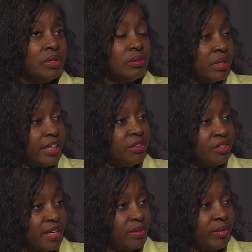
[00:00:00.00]
Like you
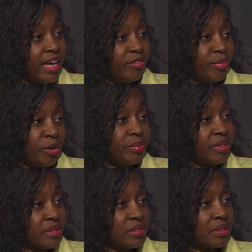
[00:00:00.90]
said, we have
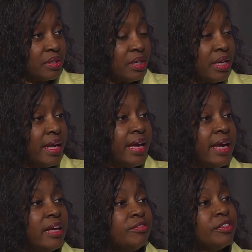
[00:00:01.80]
purpose.
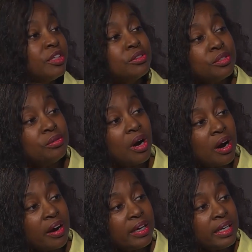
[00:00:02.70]
And for those who
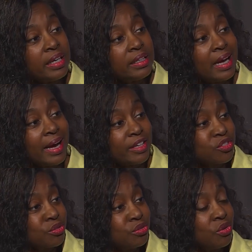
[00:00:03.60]
are in high
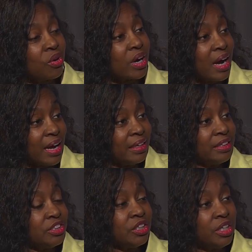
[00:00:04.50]
school or
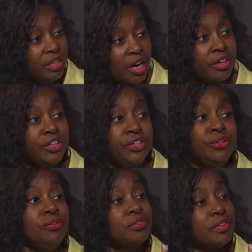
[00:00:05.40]
college, our
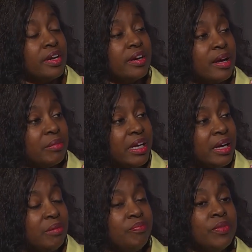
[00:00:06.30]
youth that are coming
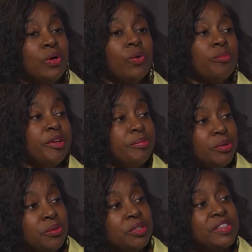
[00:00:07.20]
up, or people
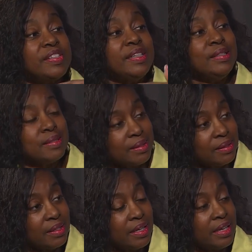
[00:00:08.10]
who are
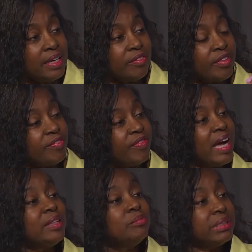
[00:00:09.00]
seasoned, if they
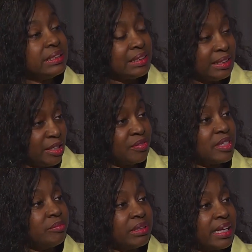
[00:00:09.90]
find themselves in
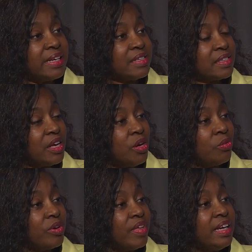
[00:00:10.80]
a place
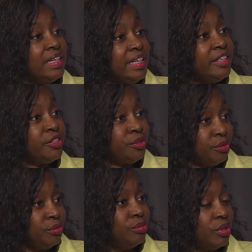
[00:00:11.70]
where they need
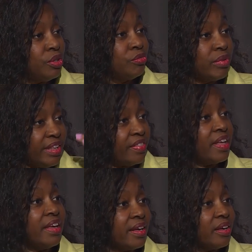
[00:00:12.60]
to
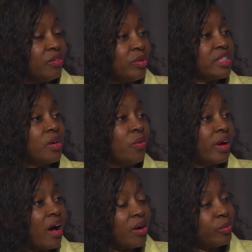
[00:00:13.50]
rethink what's going
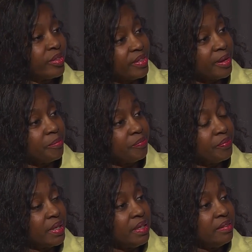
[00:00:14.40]
on with them,
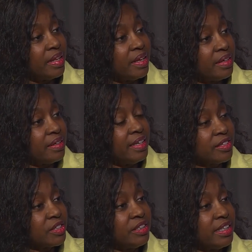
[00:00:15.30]
then it's
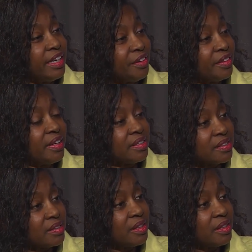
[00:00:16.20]
good to hear this,